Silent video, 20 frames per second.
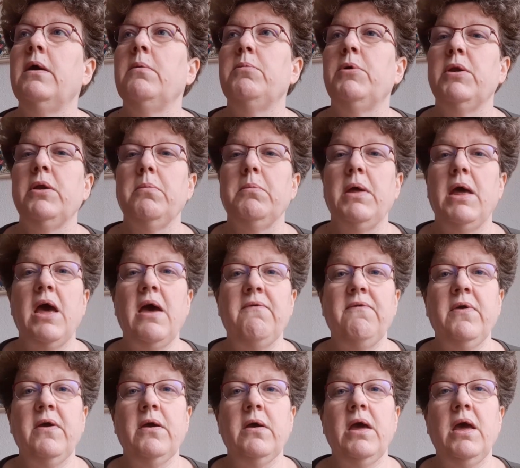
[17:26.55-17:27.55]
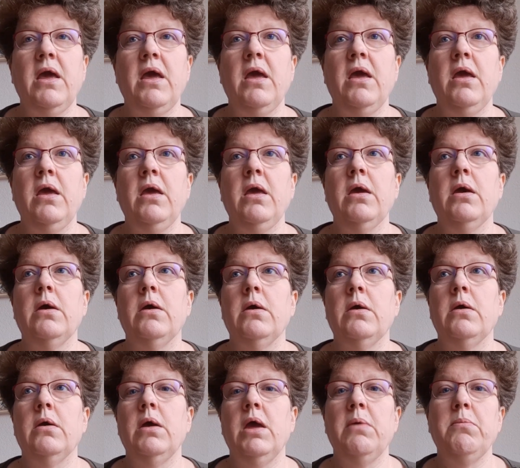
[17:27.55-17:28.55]
but having a
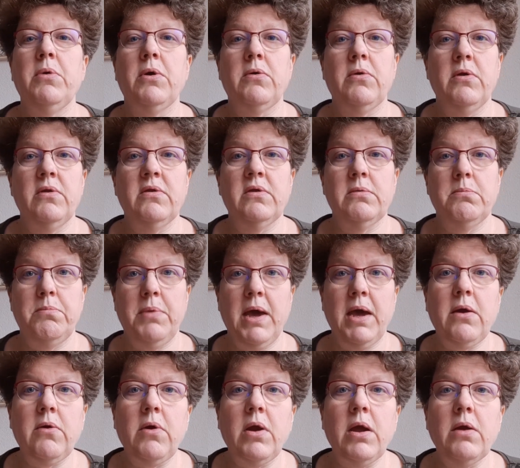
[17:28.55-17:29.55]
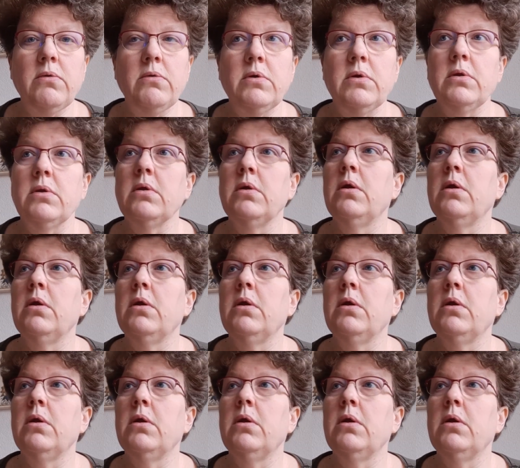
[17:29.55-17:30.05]
immigrant background,